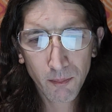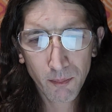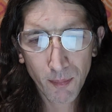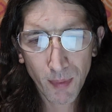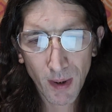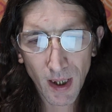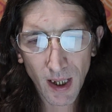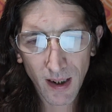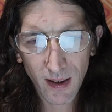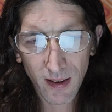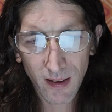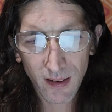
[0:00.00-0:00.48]

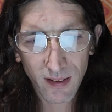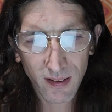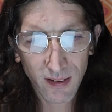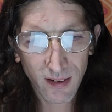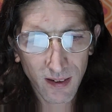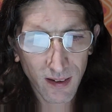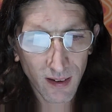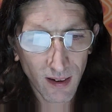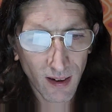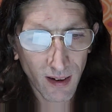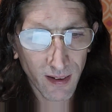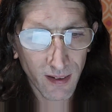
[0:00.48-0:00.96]
back
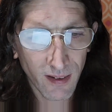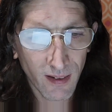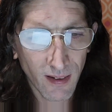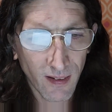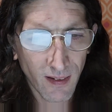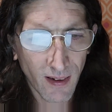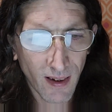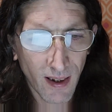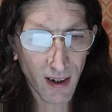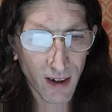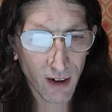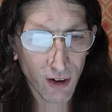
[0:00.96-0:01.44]
inside the
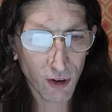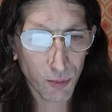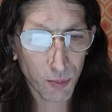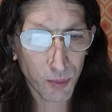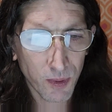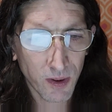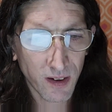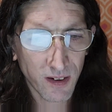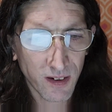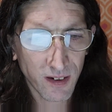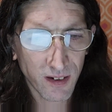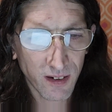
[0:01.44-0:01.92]

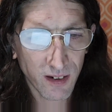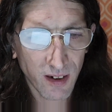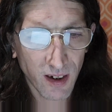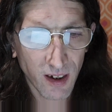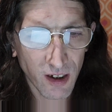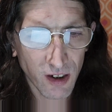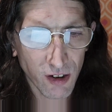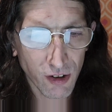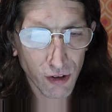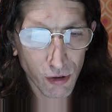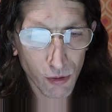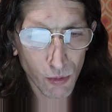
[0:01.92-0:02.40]
Lasby
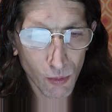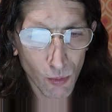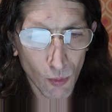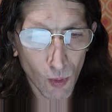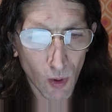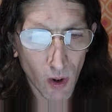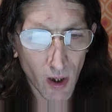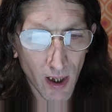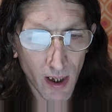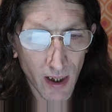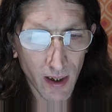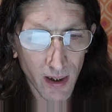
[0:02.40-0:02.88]
station
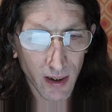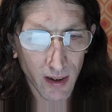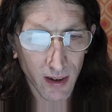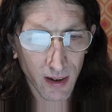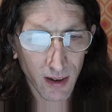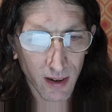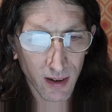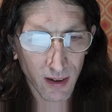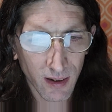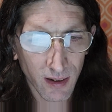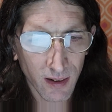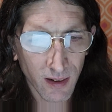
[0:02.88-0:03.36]

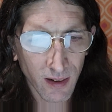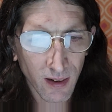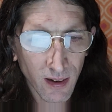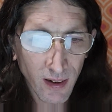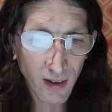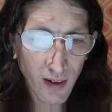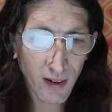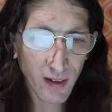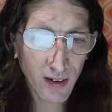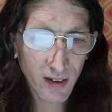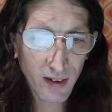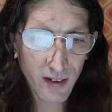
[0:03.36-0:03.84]
wagon,
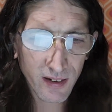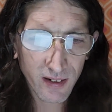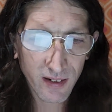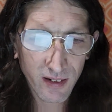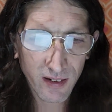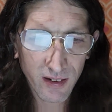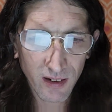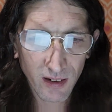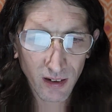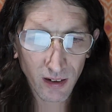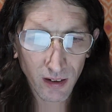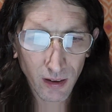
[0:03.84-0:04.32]

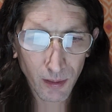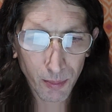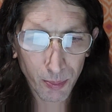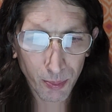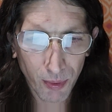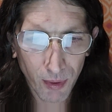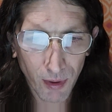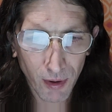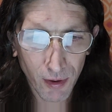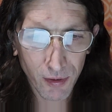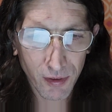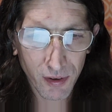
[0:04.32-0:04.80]
still
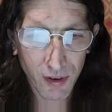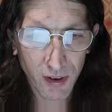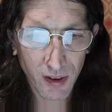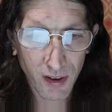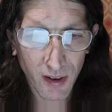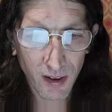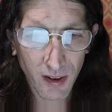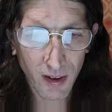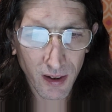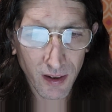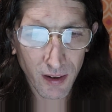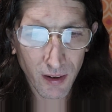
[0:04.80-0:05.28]
approaching the